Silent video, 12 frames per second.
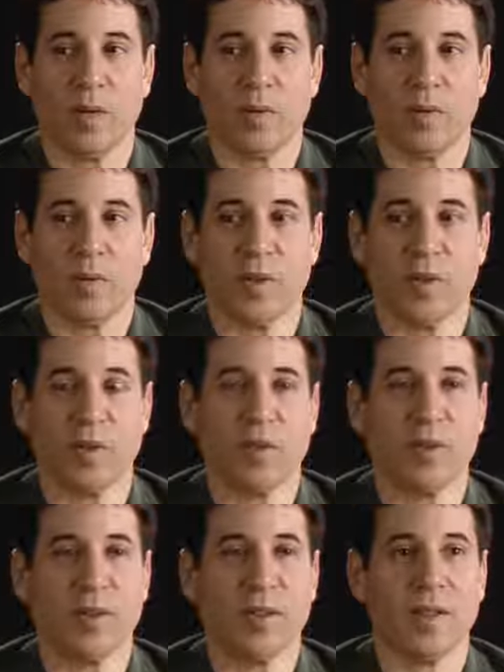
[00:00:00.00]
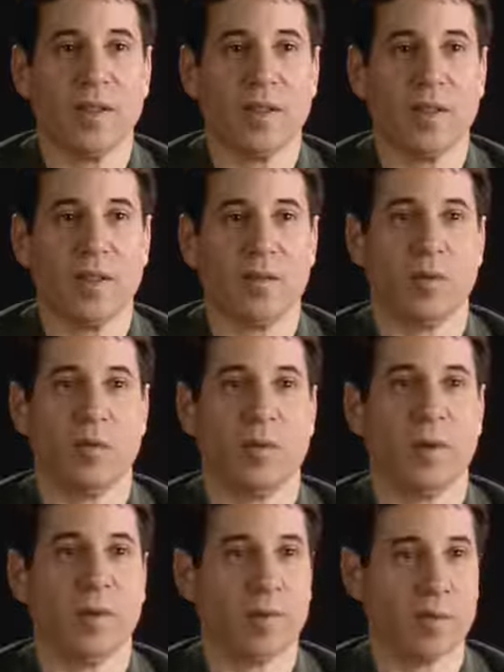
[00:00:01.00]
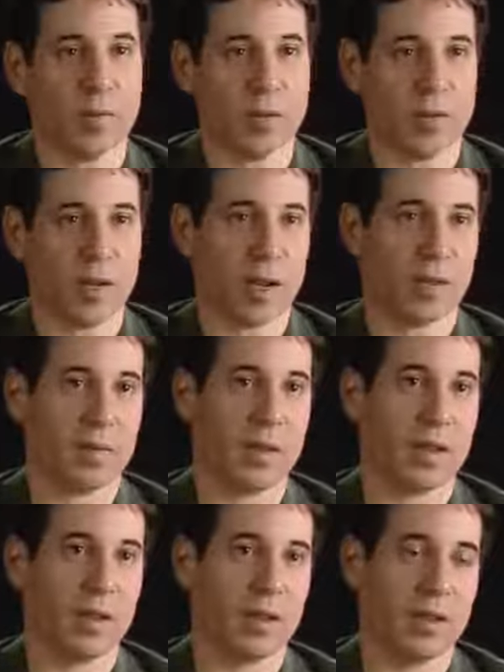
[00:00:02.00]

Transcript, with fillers: entered because they thought they were going to make a fortune out of it.